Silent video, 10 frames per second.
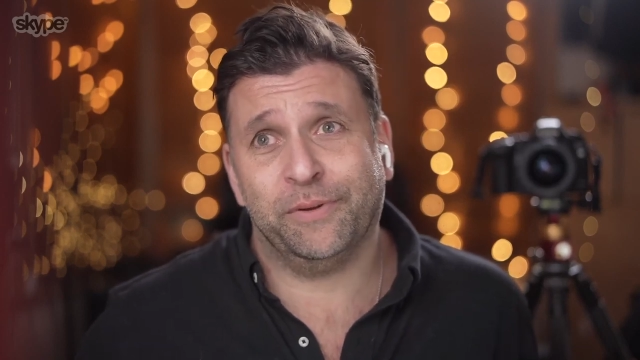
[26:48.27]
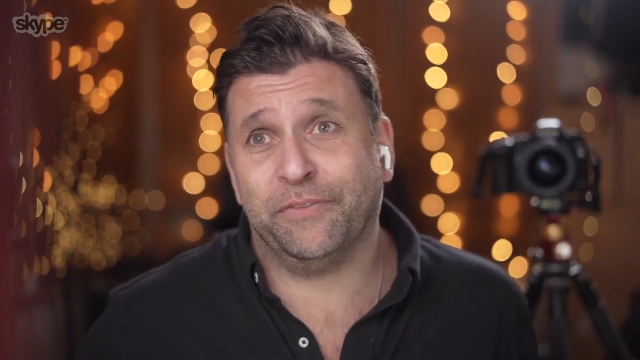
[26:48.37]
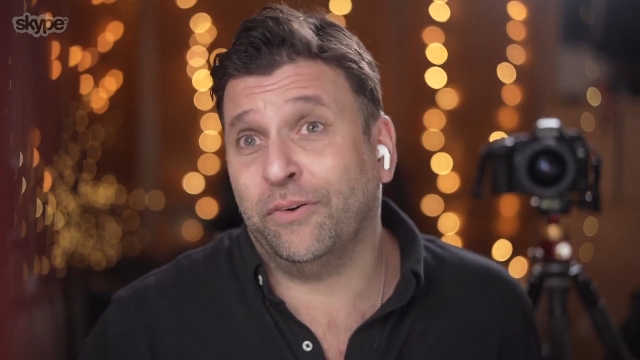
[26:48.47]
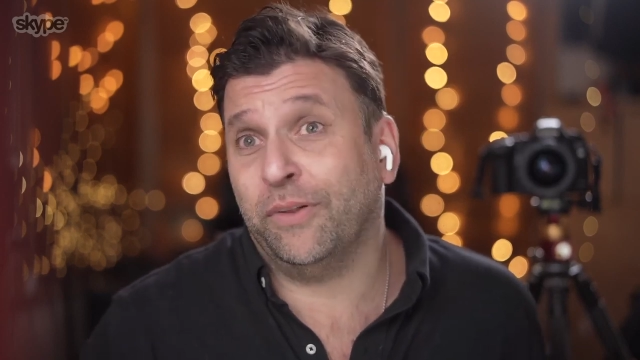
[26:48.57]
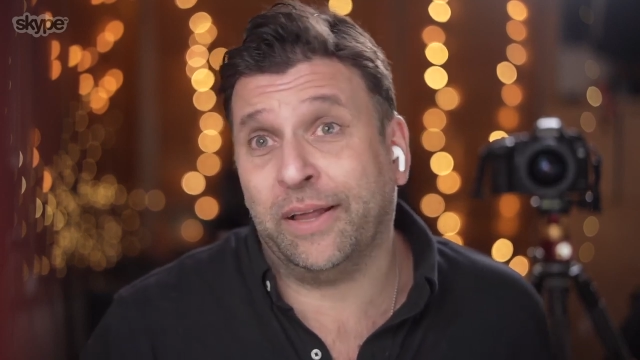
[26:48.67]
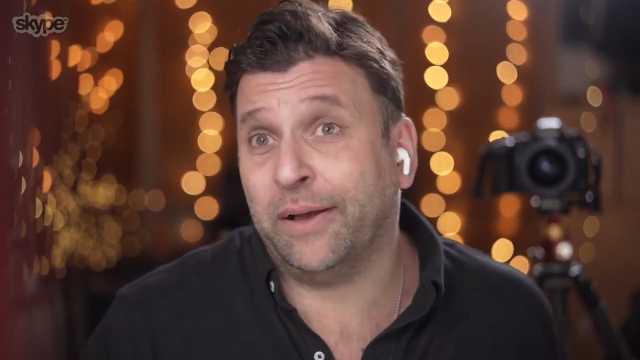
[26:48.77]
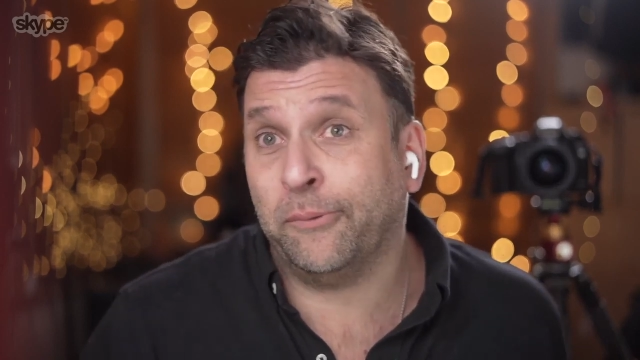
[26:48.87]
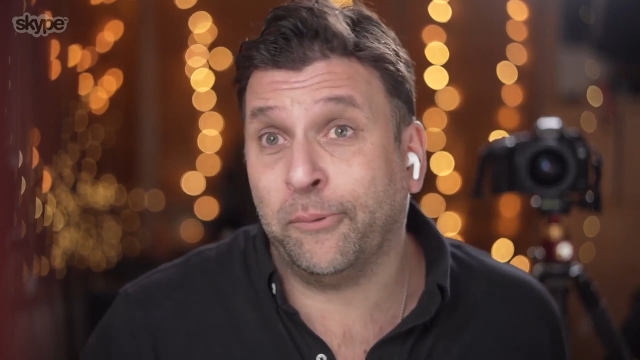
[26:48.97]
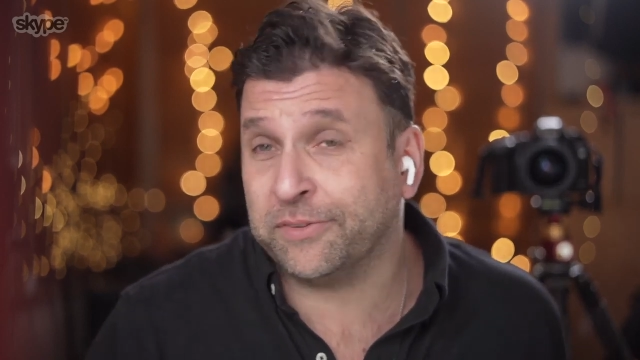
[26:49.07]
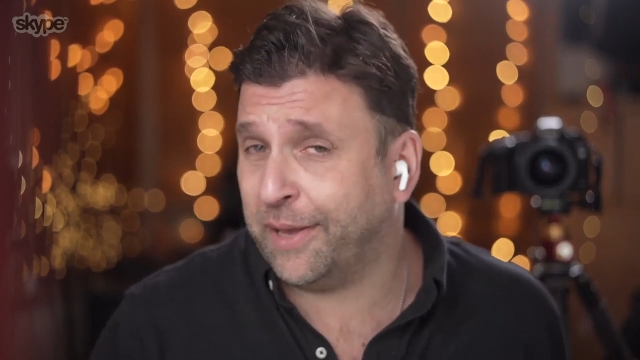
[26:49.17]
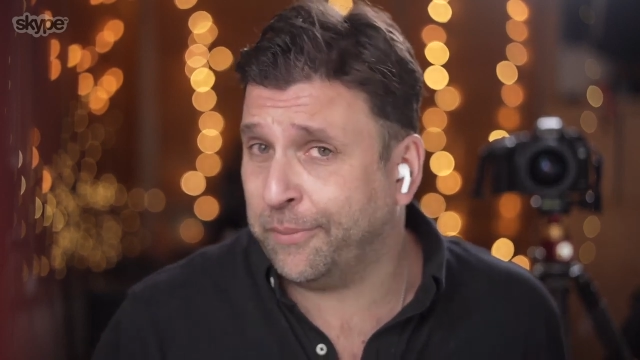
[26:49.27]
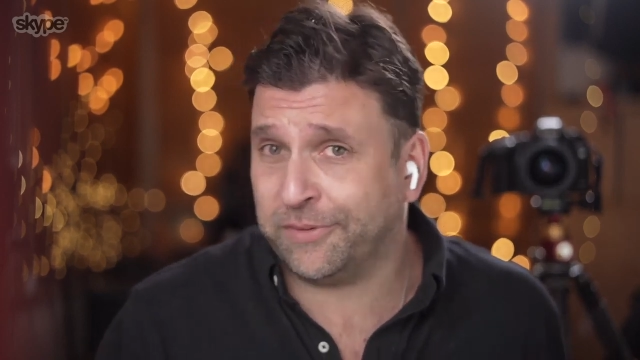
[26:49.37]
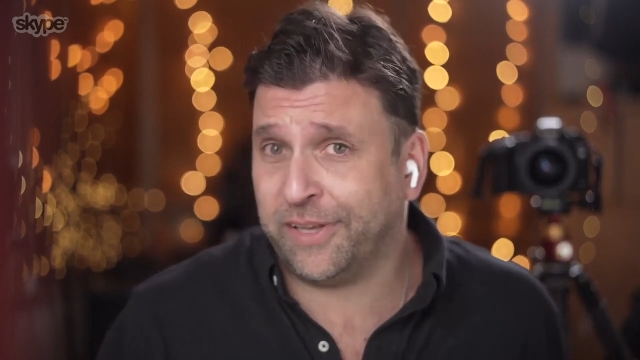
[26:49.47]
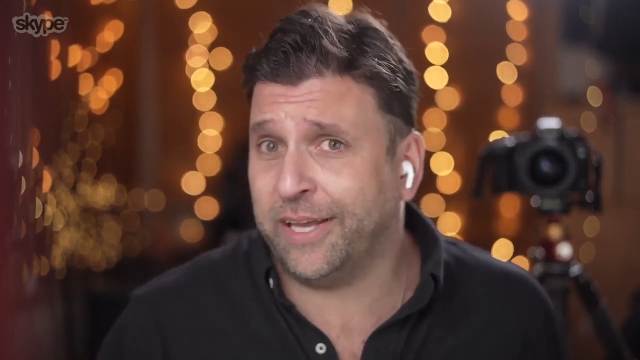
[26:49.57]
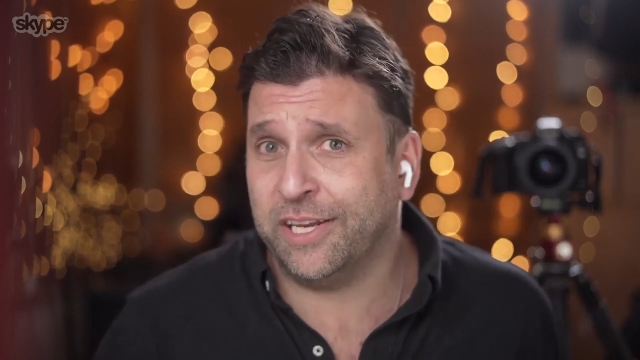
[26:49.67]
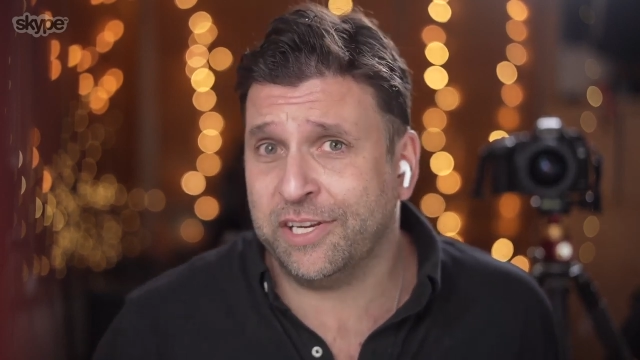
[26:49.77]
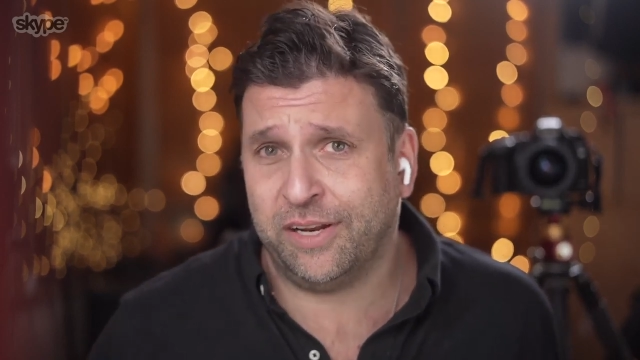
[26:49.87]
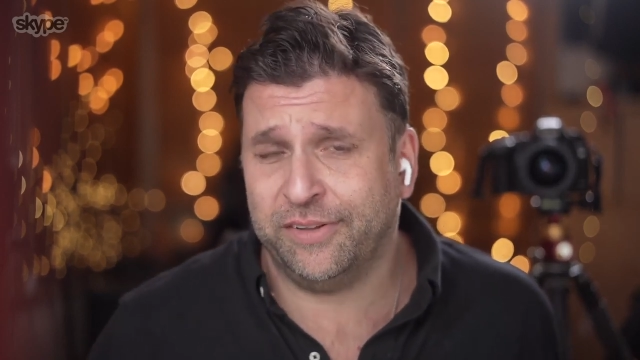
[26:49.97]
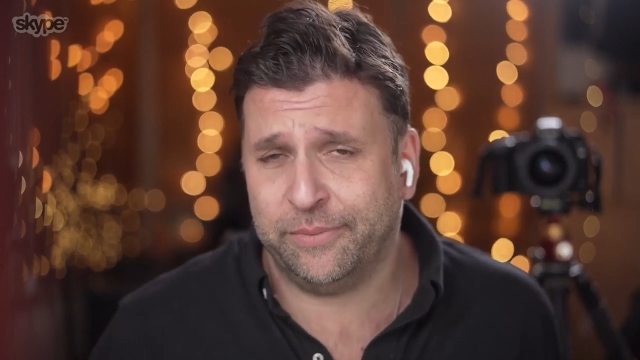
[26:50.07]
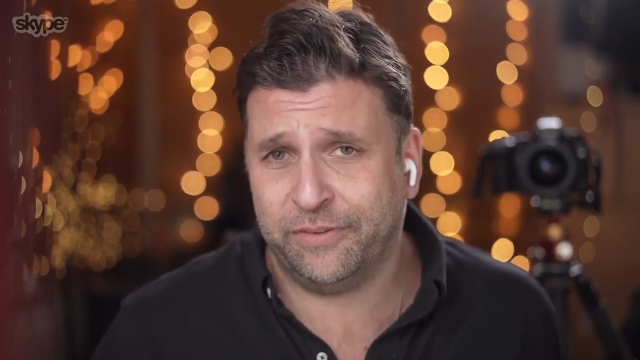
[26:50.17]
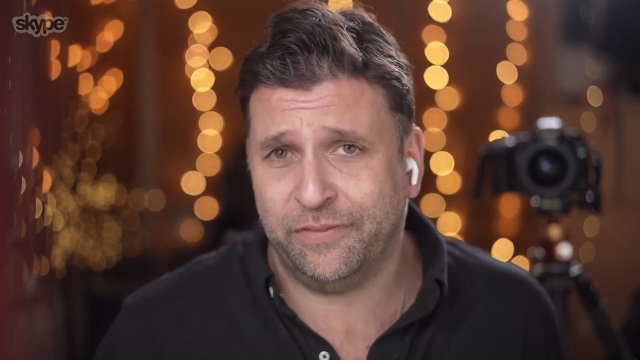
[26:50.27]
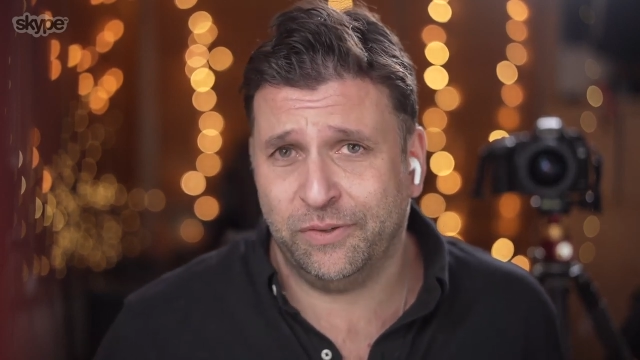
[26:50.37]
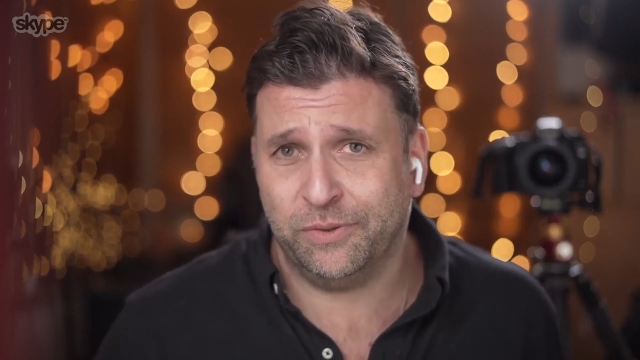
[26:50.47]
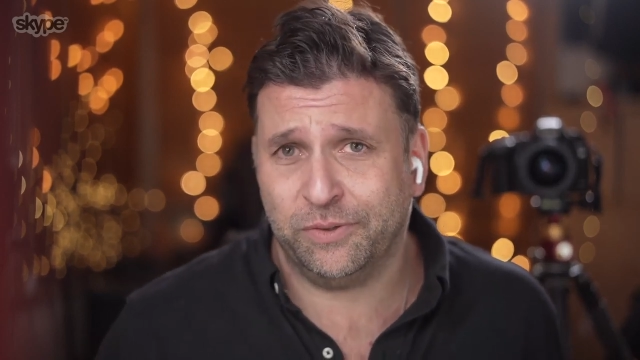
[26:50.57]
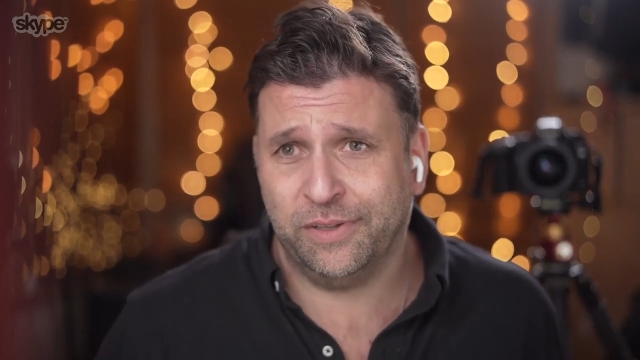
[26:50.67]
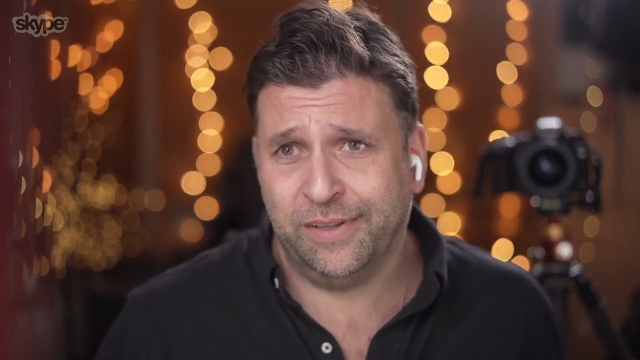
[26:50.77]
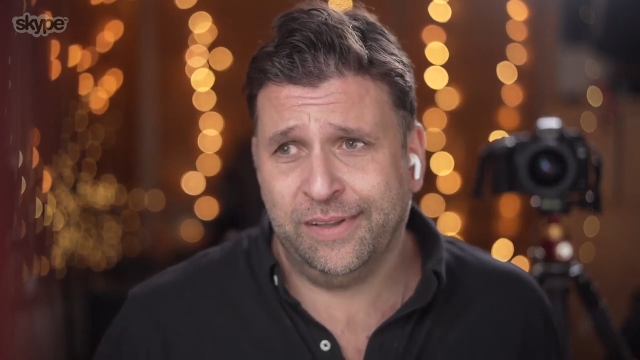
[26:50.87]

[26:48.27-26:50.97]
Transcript: before that, I wasn't able to get any shadow depth of field.